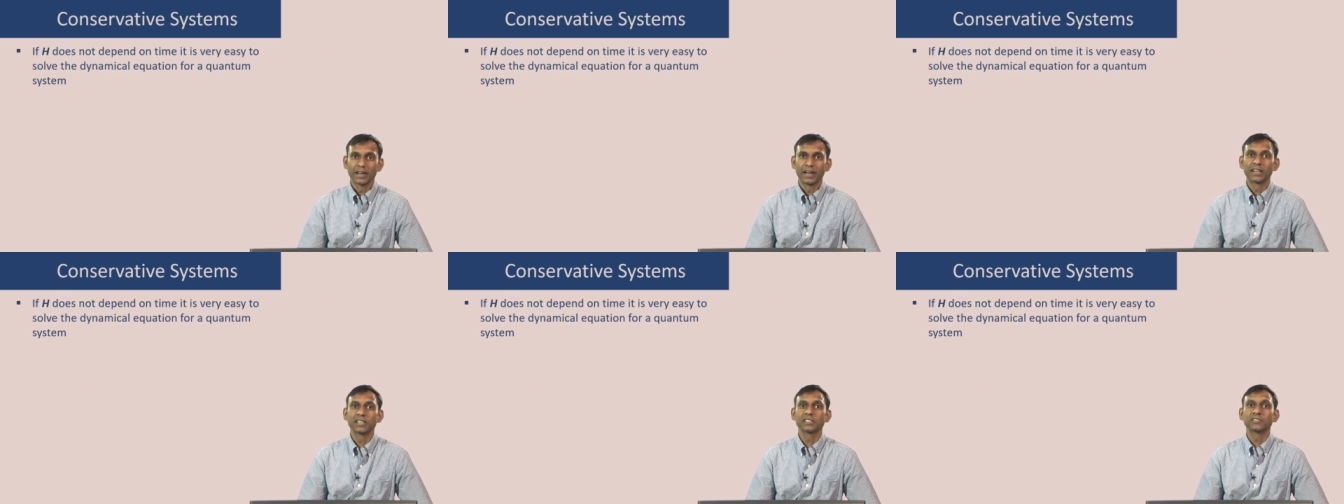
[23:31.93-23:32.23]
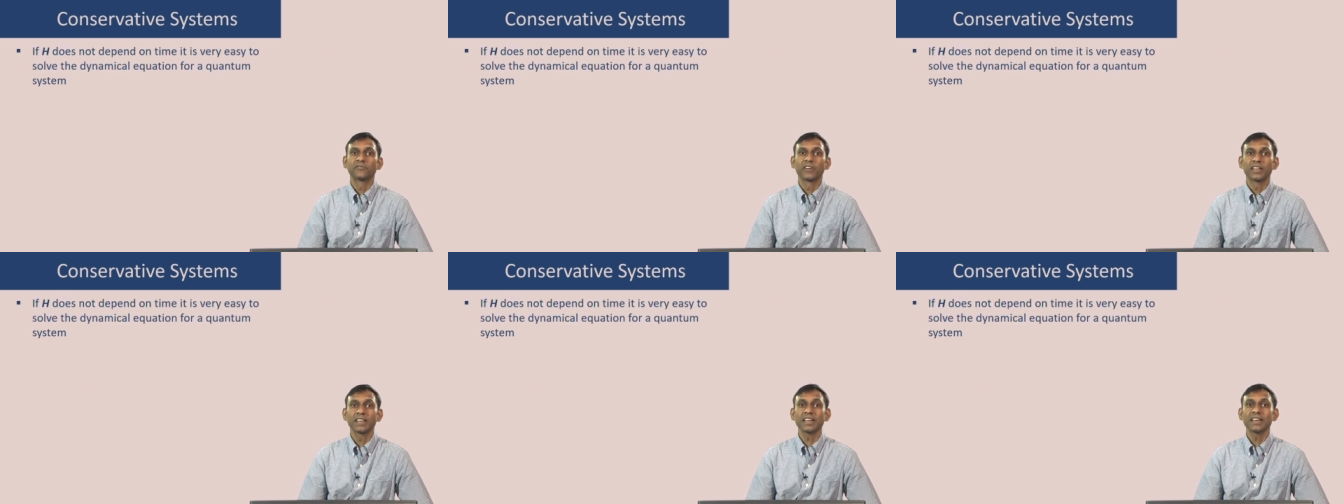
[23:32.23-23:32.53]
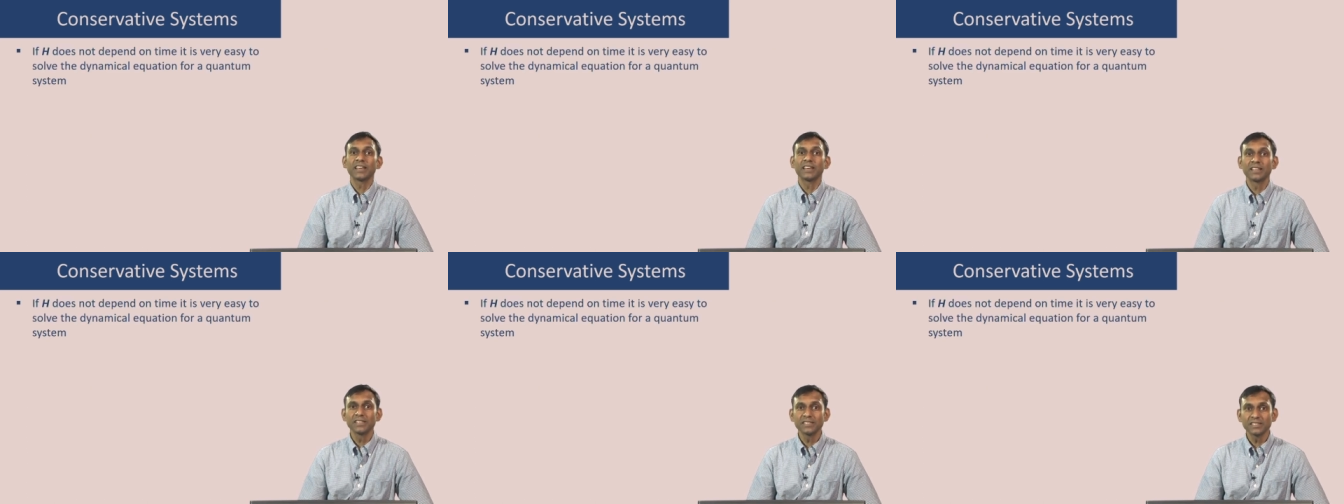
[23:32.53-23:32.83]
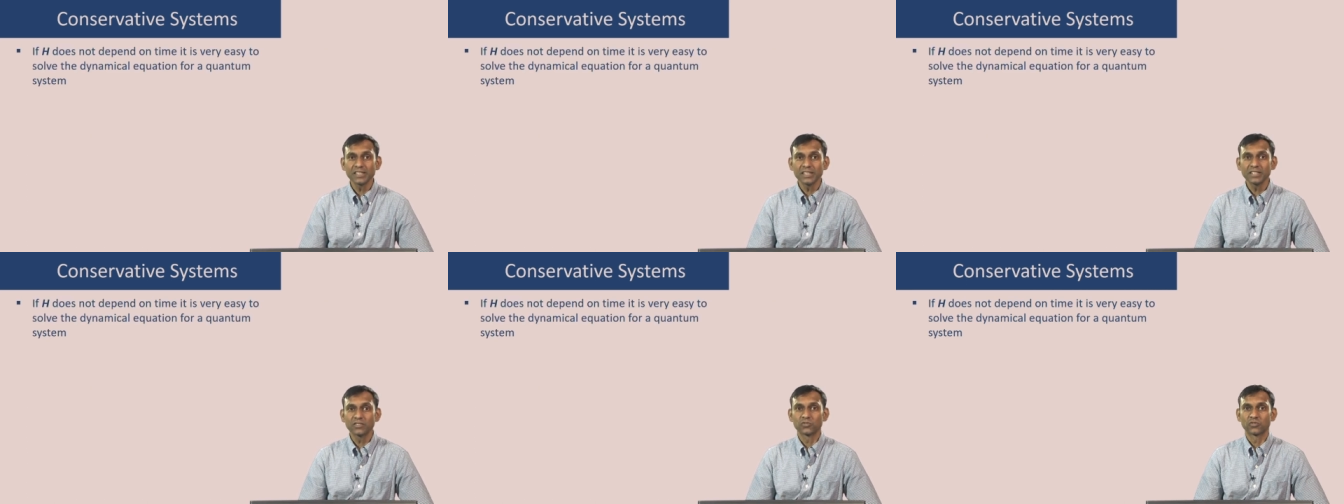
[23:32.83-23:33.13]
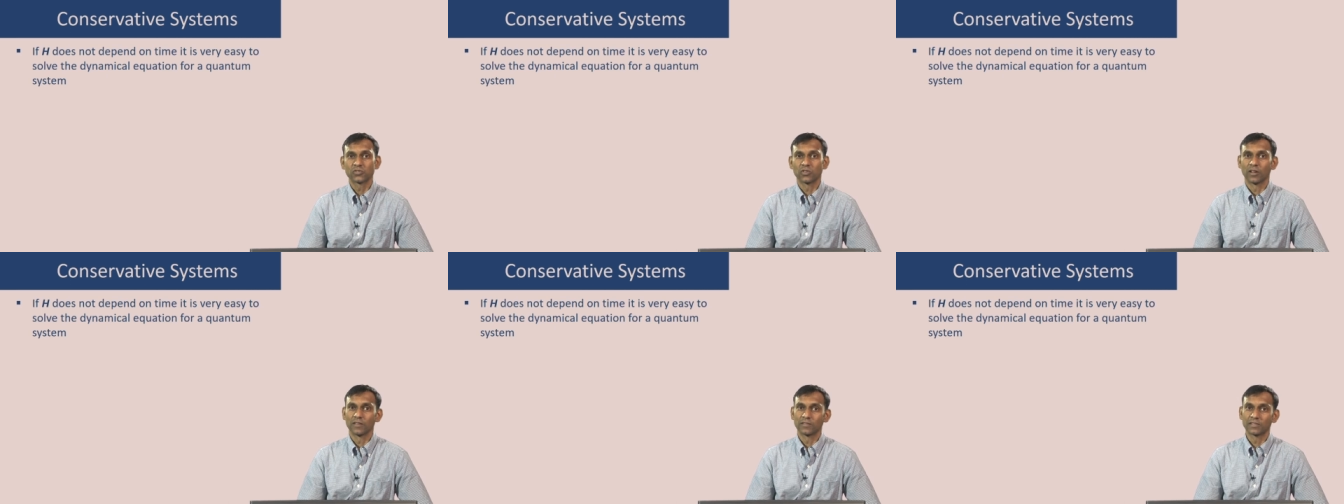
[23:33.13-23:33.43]
it is very easy to
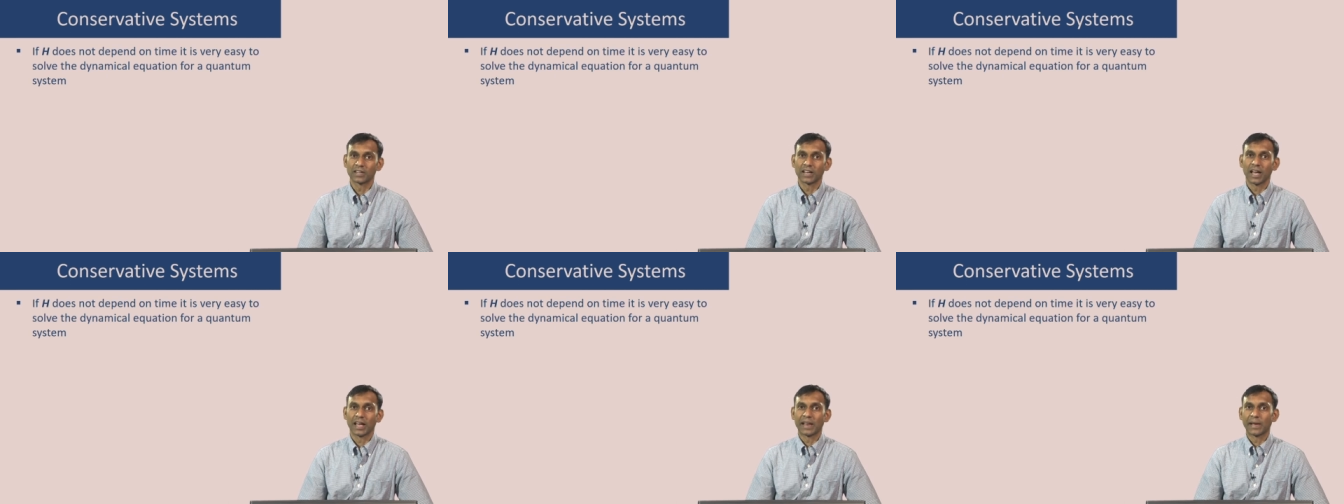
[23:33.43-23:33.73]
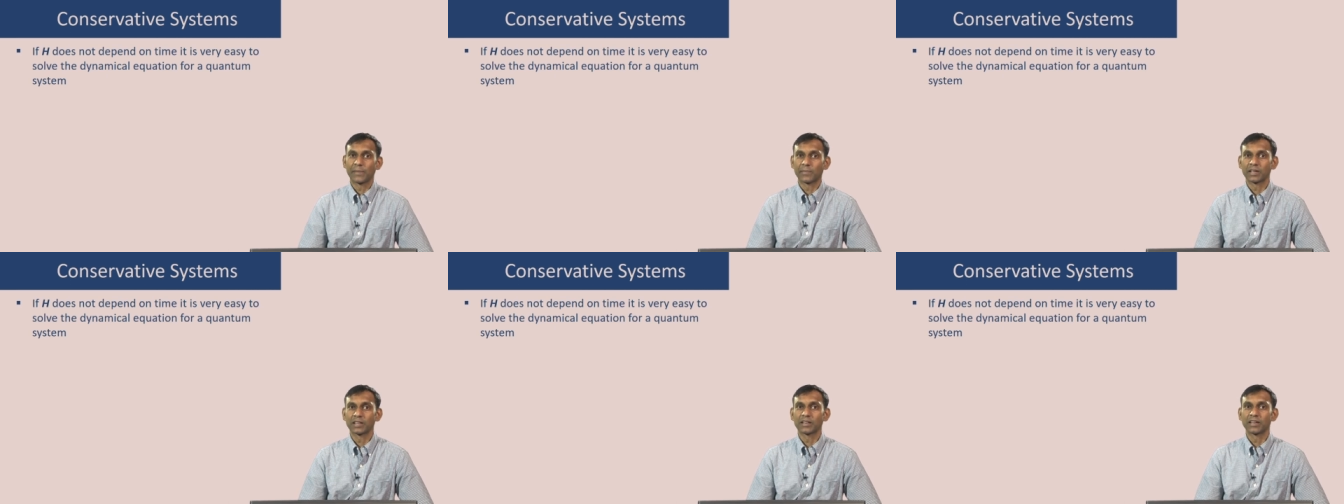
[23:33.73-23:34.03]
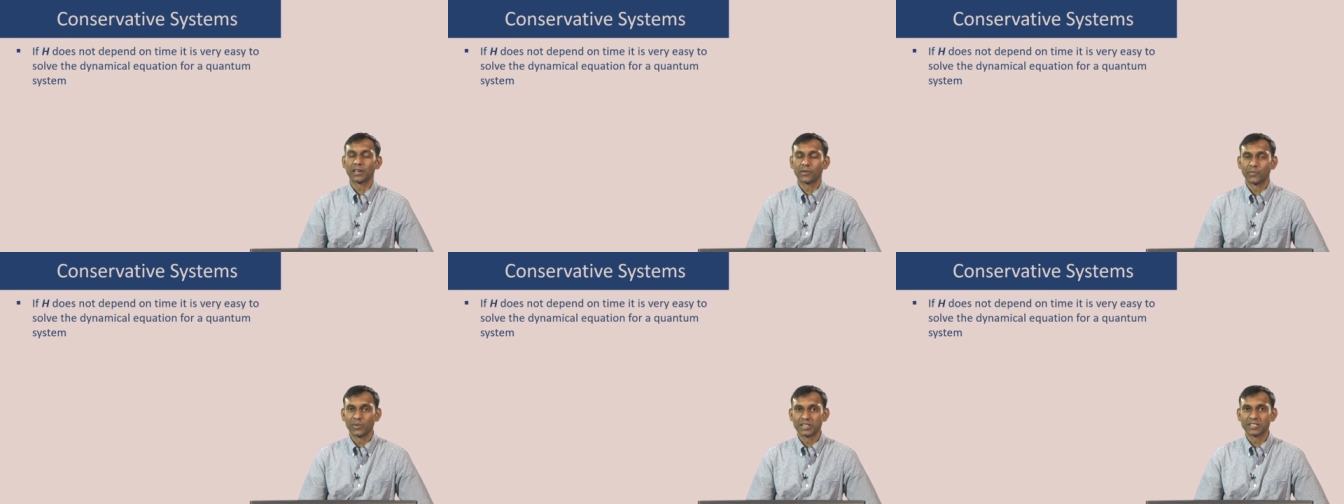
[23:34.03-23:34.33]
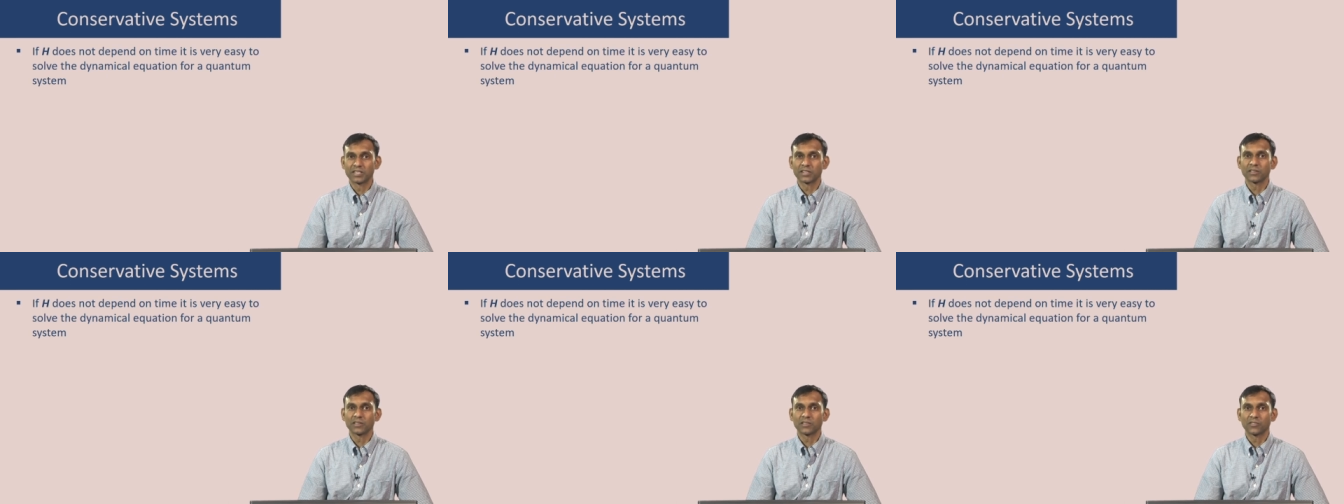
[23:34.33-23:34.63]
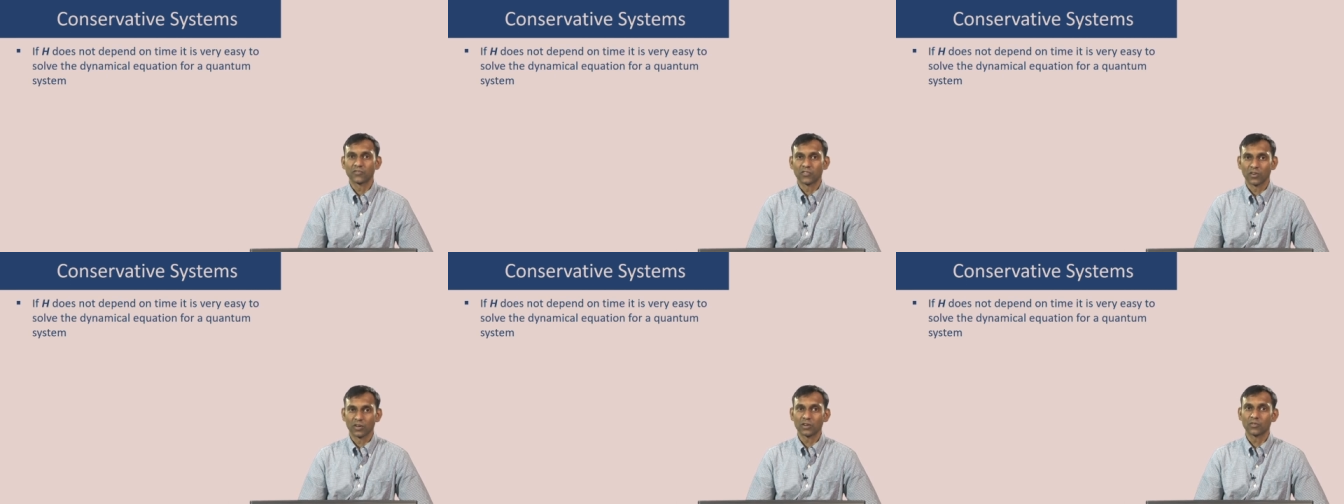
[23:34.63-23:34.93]
solve the dynamical equation
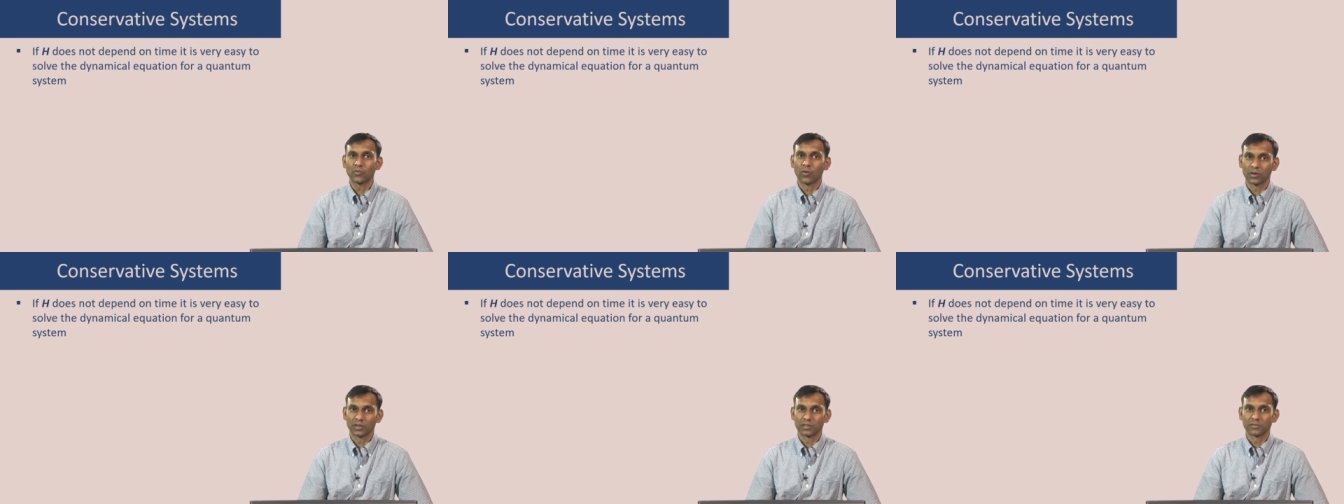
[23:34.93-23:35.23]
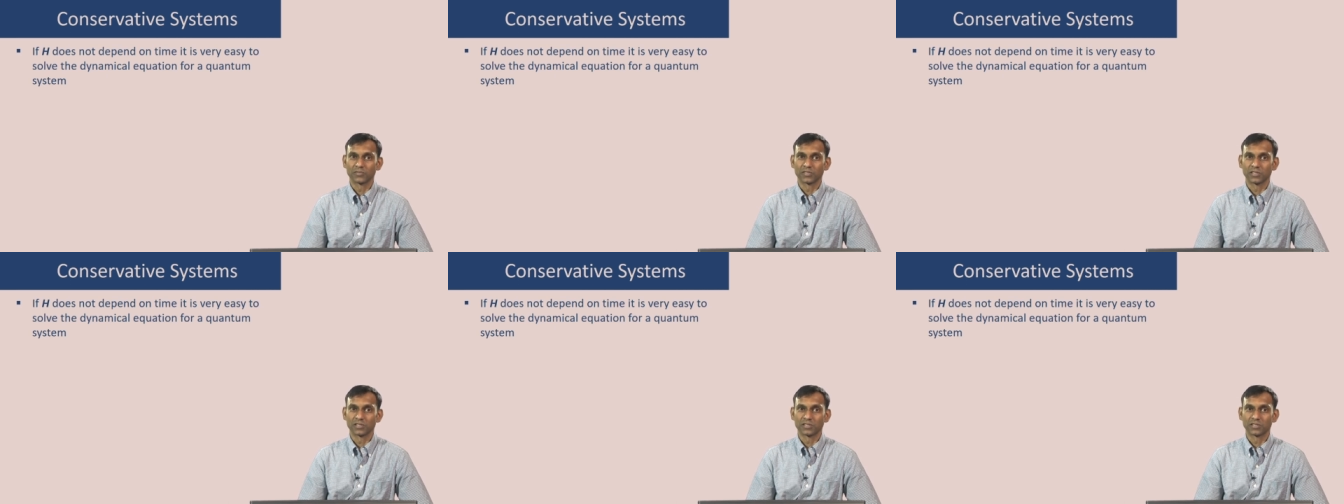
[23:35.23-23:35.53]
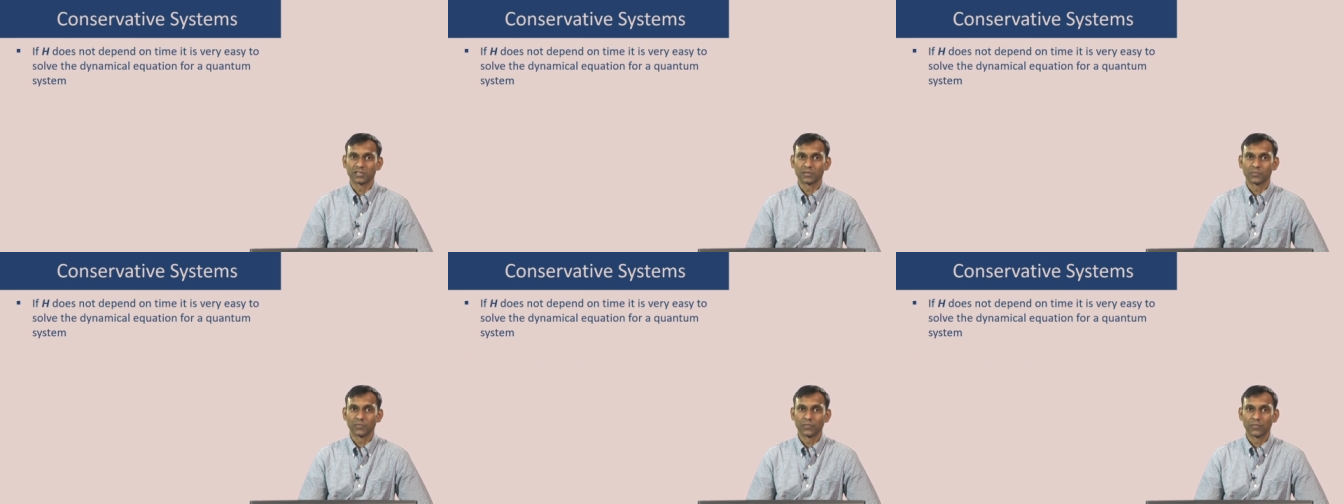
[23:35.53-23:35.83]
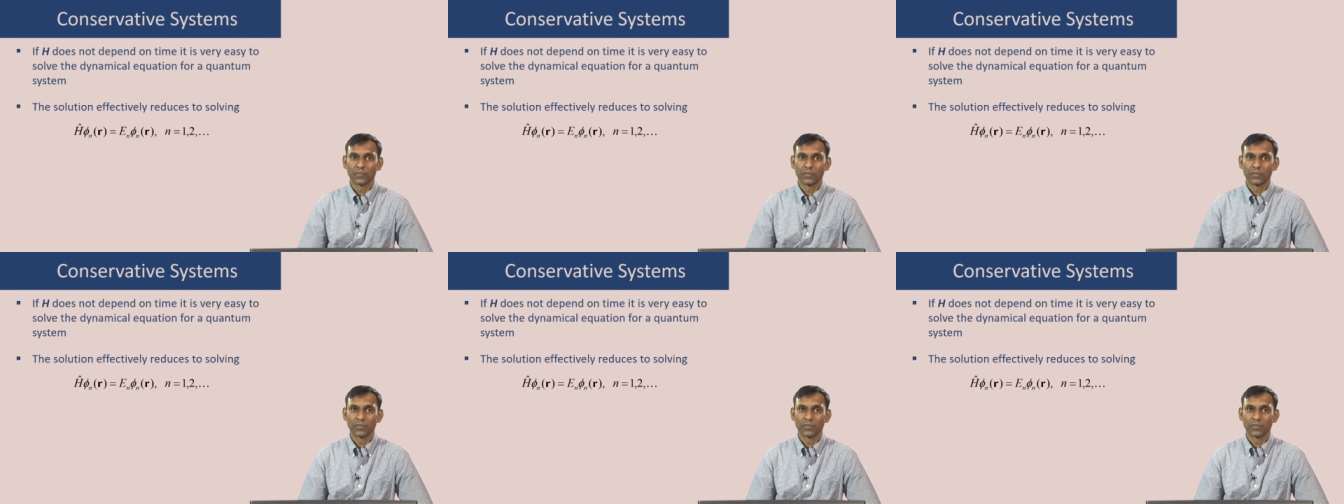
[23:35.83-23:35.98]
for a quantum system.